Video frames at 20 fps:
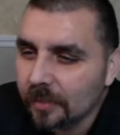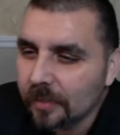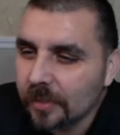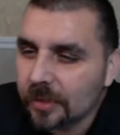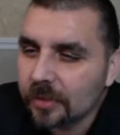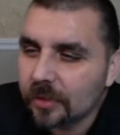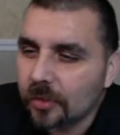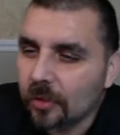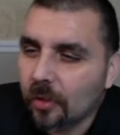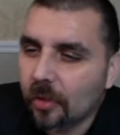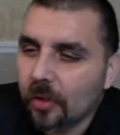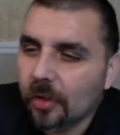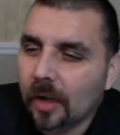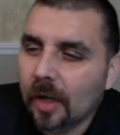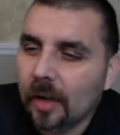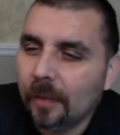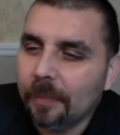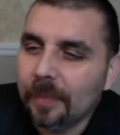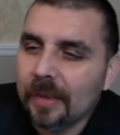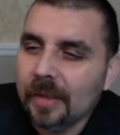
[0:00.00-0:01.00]
Mr. Goyle,
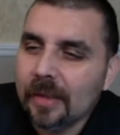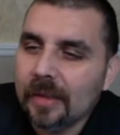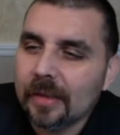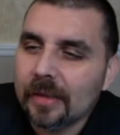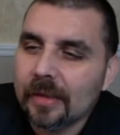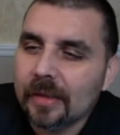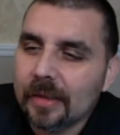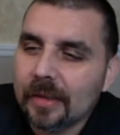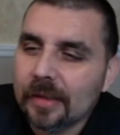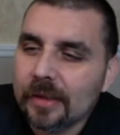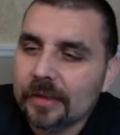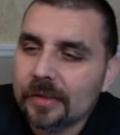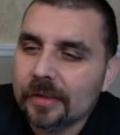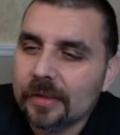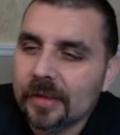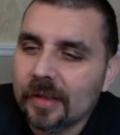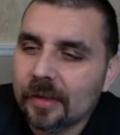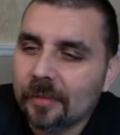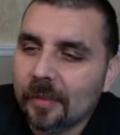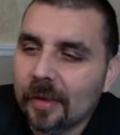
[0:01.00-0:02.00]
I'll be in the
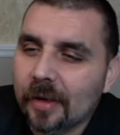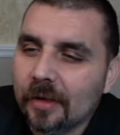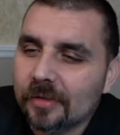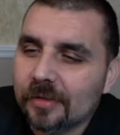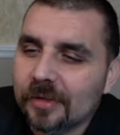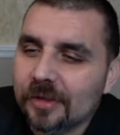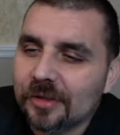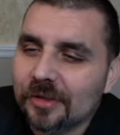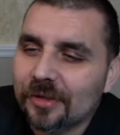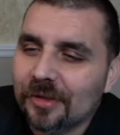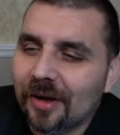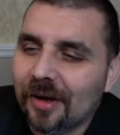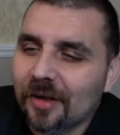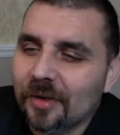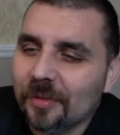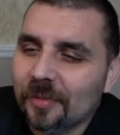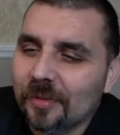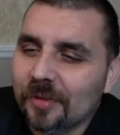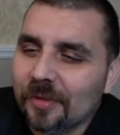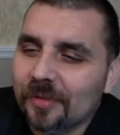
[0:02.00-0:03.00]
kitchen, hermano, said
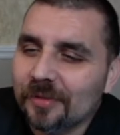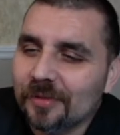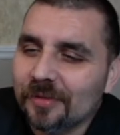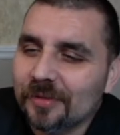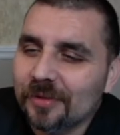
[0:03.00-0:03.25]
Geronimo.